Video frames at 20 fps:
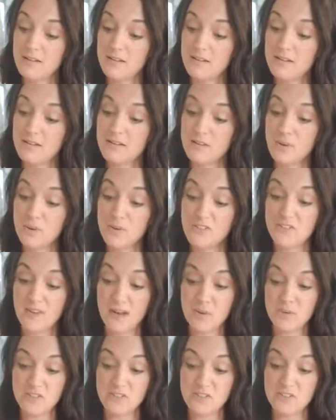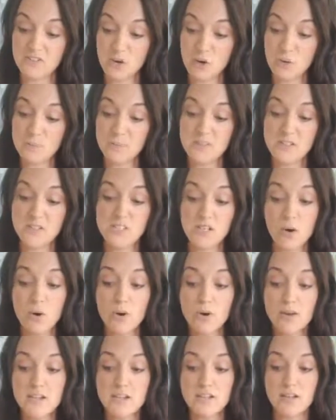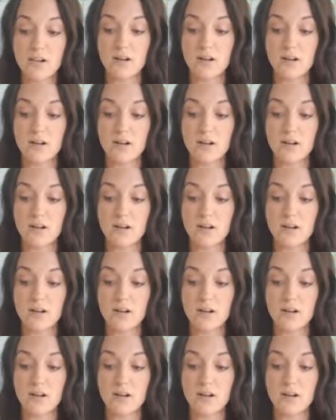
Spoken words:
So it's found in soaps, deodorants,